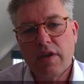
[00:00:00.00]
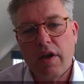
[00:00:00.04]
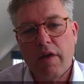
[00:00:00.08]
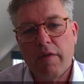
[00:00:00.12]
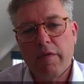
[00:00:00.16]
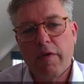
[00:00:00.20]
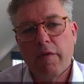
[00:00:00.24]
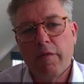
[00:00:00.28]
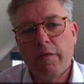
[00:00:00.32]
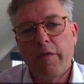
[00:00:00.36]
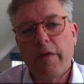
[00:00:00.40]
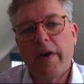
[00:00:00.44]
of
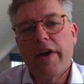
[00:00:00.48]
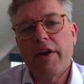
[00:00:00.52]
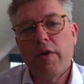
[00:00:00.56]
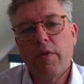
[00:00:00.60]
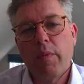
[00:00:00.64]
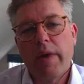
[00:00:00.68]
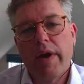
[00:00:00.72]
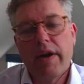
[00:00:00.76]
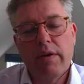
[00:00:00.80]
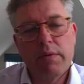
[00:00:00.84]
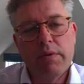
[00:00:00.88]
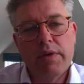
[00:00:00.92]
a very
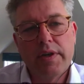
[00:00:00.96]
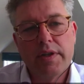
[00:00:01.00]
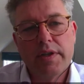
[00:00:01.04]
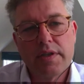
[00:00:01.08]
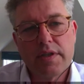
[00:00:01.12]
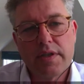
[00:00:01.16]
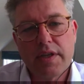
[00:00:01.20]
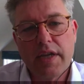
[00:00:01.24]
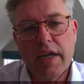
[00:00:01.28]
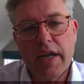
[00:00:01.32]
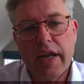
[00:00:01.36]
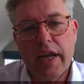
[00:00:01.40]
well-run
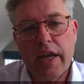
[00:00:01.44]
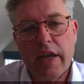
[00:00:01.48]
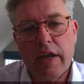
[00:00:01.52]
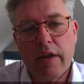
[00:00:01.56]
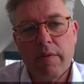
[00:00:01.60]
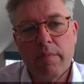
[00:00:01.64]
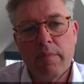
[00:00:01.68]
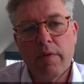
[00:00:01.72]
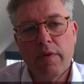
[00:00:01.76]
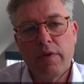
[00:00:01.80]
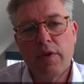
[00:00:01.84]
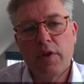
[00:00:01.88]

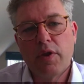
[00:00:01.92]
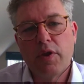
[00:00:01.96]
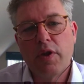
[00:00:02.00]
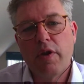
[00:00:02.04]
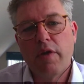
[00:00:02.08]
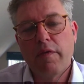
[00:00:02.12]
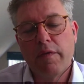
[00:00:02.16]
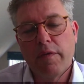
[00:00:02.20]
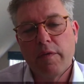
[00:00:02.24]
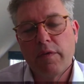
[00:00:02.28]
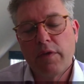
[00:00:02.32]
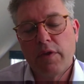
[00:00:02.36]
scheme that
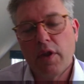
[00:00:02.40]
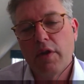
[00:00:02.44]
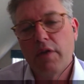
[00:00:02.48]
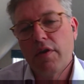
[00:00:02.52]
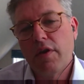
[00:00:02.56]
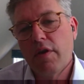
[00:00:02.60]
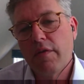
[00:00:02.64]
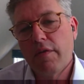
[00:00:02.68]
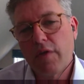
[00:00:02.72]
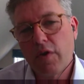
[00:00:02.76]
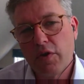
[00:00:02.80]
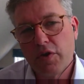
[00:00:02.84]

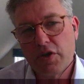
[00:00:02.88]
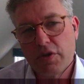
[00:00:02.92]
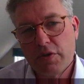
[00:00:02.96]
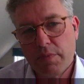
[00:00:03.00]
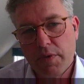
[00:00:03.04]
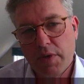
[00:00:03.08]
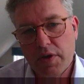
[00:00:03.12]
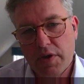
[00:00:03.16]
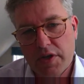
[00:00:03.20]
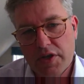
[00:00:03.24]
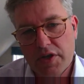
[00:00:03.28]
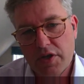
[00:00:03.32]
you've
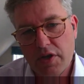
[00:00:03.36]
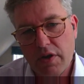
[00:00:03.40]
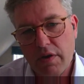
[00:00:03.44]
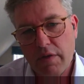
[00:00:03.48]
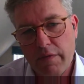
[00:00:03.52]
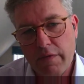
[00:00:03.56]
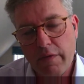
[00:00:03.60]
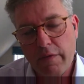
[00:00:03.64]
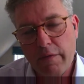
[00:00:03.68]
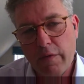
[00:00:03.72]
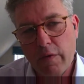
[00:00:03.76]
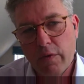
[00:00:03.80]
contributed to
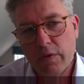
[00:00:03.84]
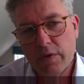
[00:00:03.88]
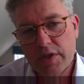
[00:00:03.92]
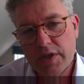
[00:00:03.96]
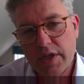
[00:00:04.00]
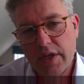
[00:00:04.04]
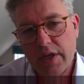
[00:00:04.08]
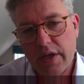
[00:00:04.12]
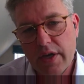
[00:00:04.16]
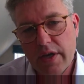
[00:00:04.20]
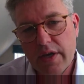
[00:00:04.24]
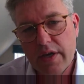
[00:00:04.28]
for 40
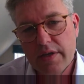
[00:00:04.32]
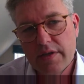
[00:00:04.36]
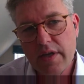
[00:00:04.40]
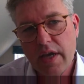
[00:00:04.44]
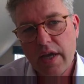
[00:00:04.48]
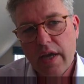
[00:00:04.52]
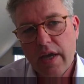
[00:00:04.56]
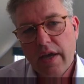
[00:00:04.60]
years.